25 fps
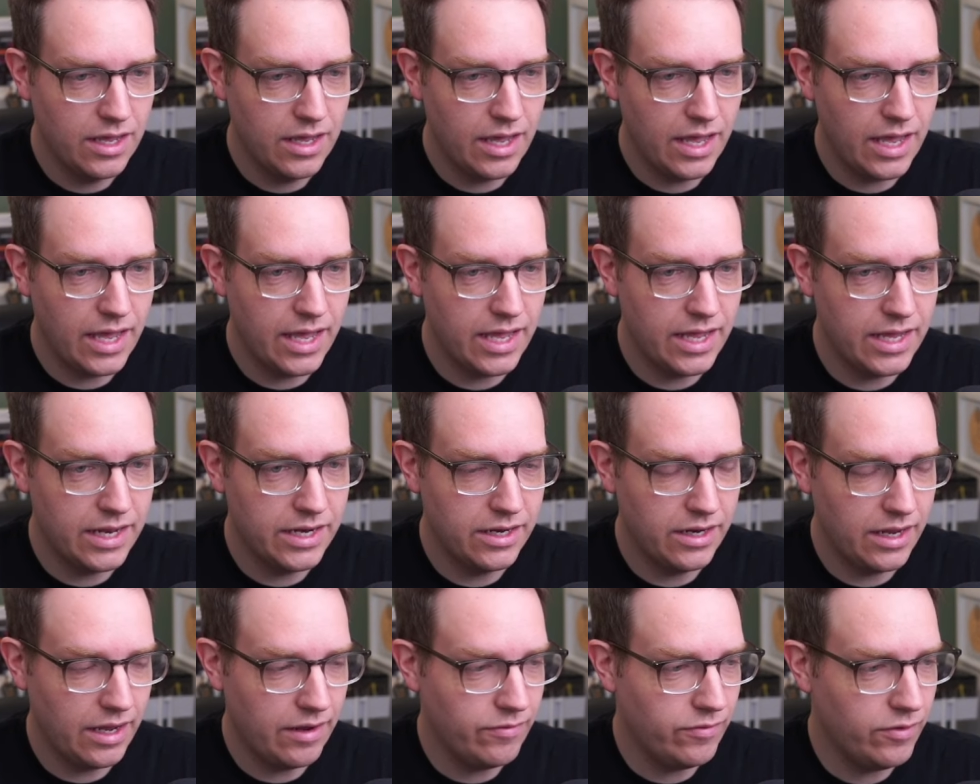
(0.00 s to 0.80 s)

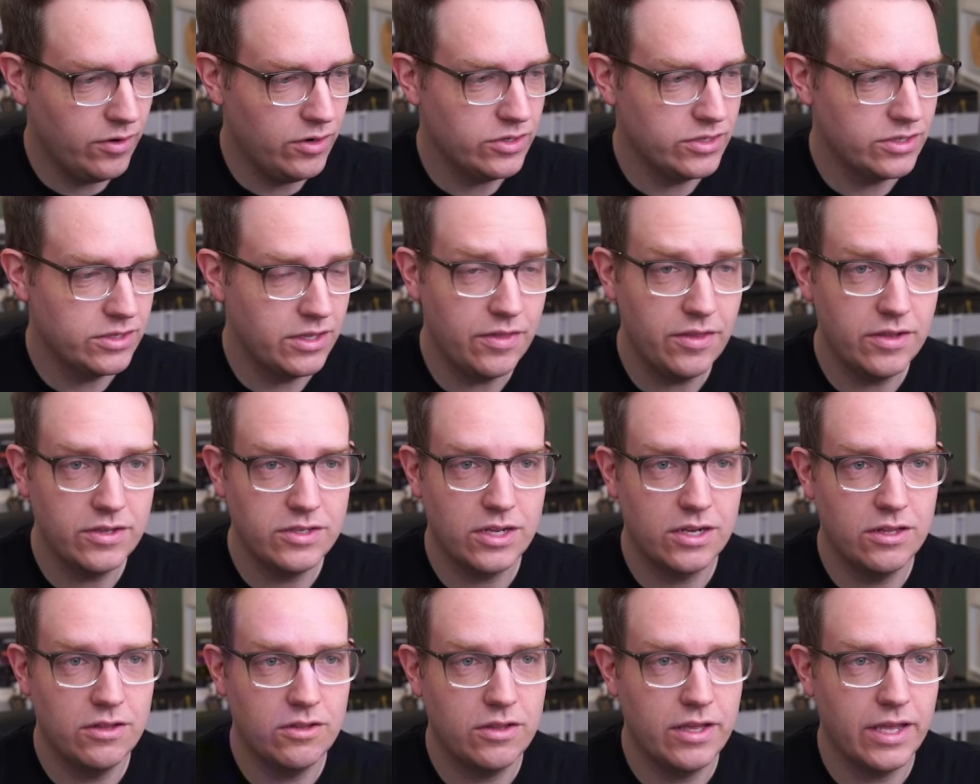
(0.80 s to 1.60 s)
And at first, nothing's
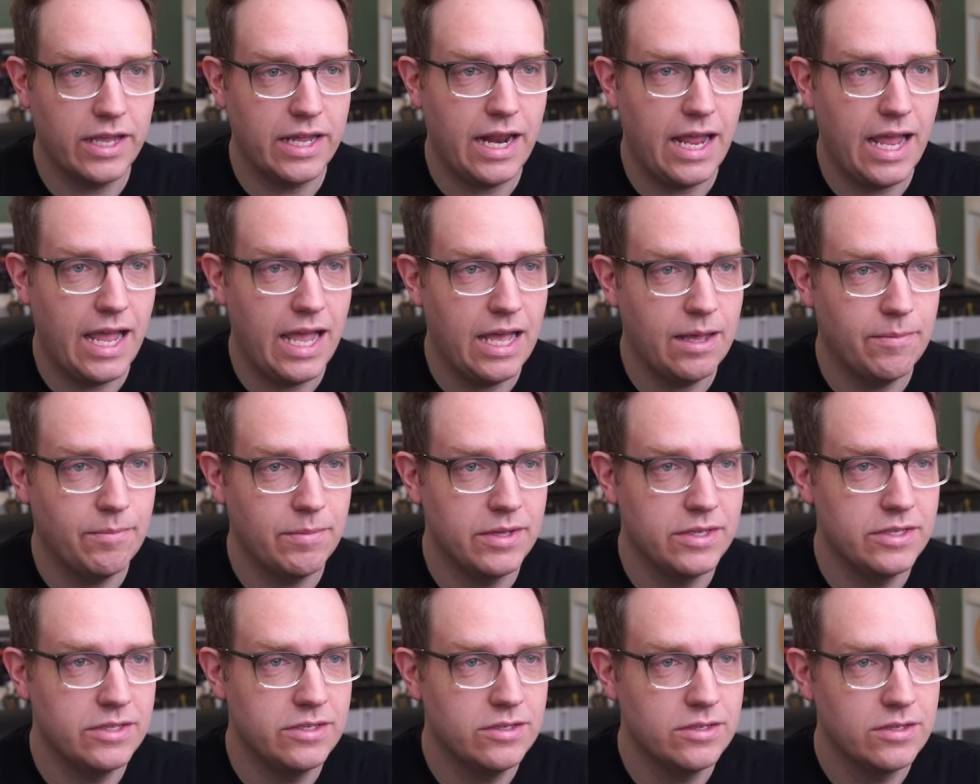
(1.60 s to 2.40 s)
going to look like it
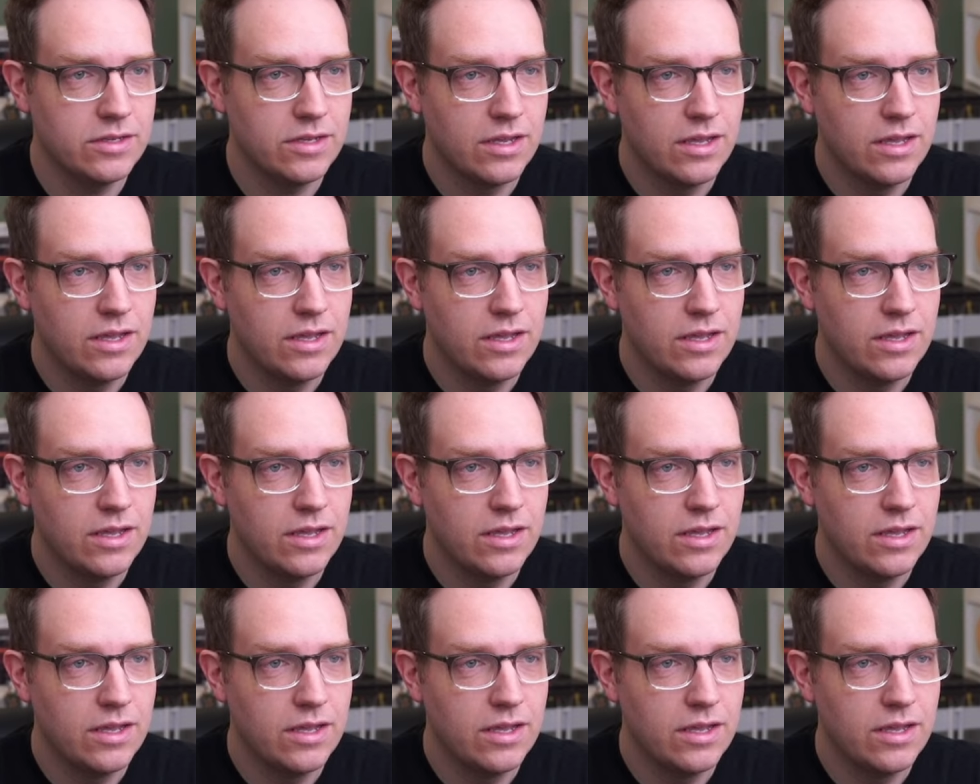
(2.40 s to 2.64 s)
happens,